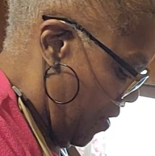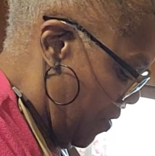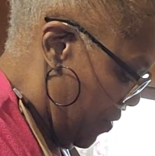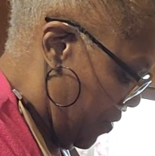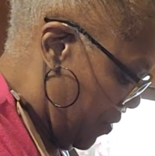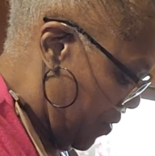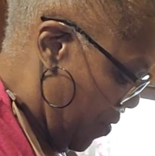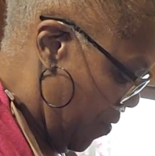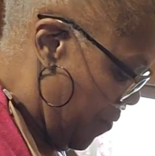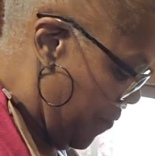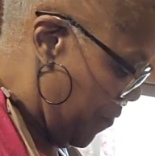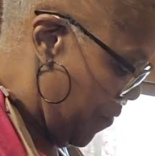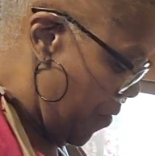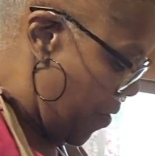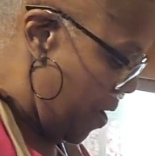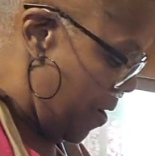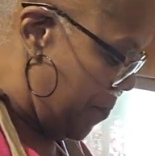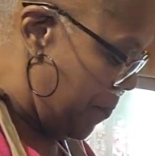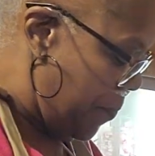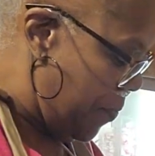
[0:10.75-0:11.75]
So far,
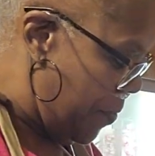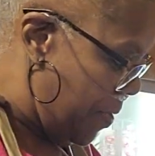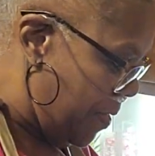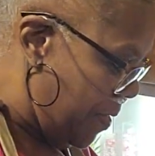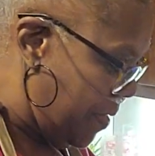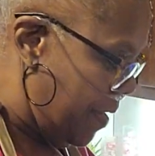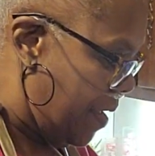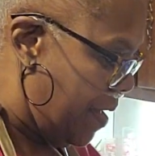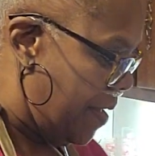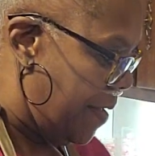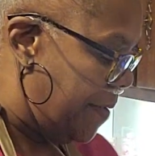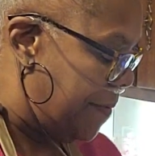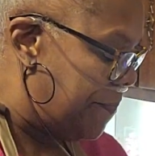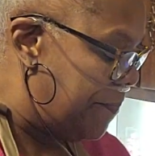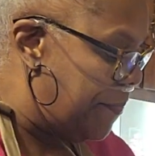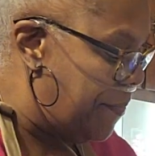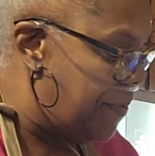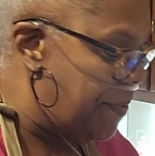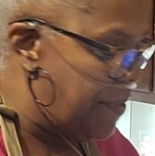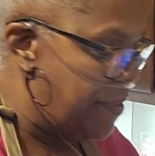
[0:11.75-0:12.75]
I put
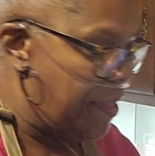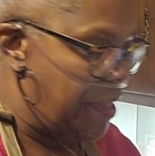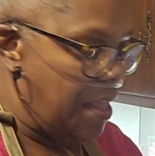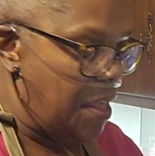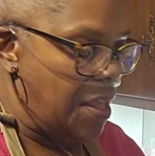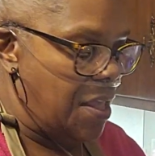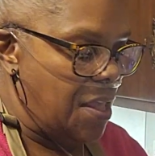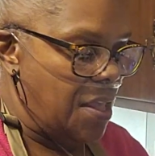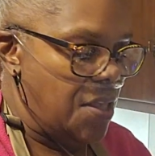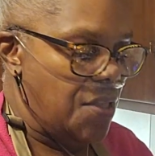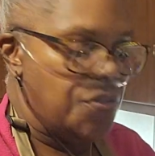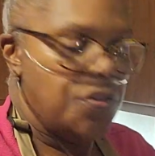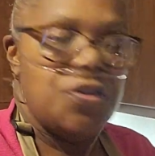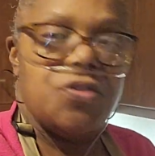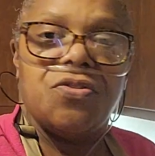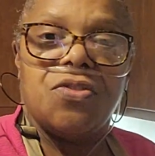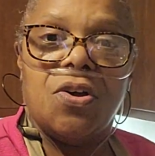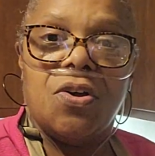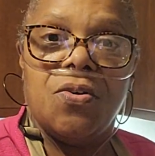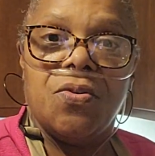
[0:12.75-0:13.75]
the
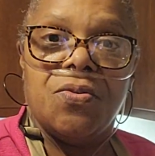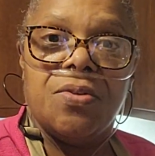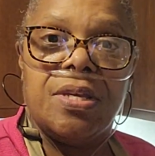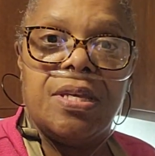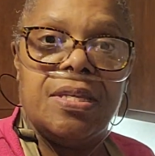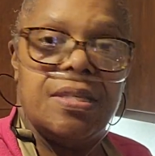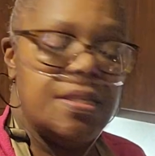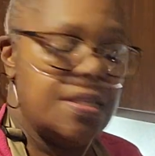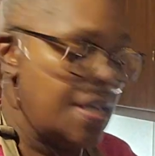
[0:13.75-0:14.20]
Tonys